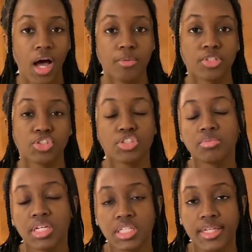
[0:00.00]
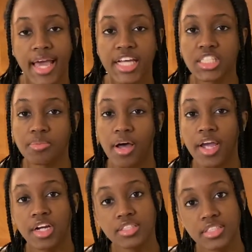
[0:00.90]
So she was basically asking about
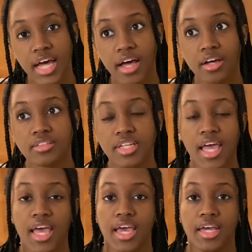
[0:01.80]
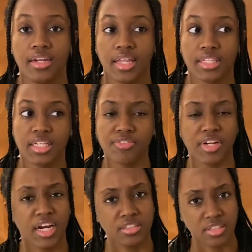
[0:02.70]
hairstyles and like the
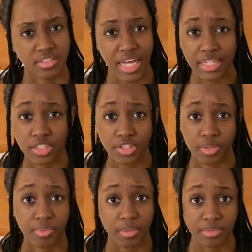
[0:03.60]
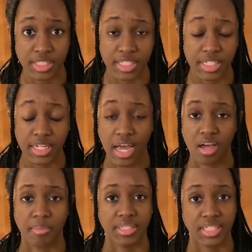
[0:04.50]
different hairstyles I did during BMT, how
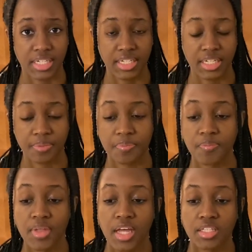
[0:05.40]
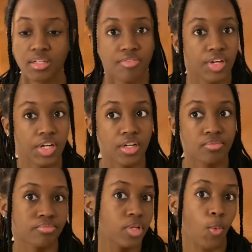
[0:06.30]
I maintained it. So I
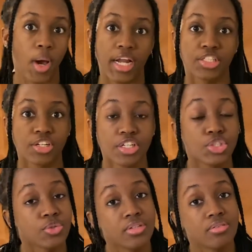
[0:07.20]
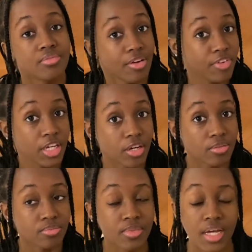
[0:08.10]
figured why not turn it into a video?
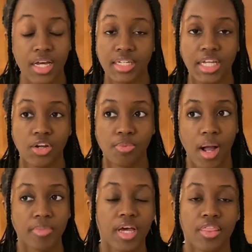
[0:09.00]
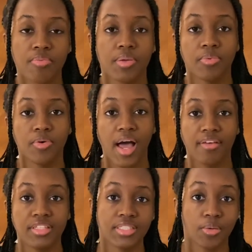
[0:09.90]
Cause I know probably other people
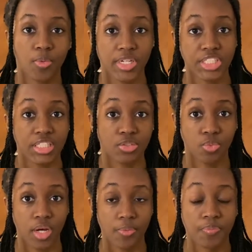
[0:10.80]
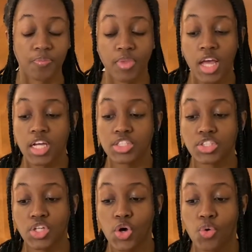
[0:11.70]
have the same question as well.
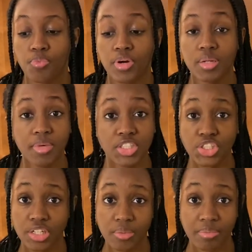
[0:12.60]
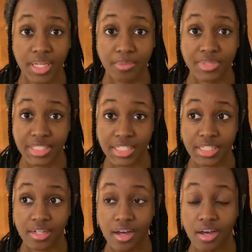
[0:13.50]
So pretty much during BMT,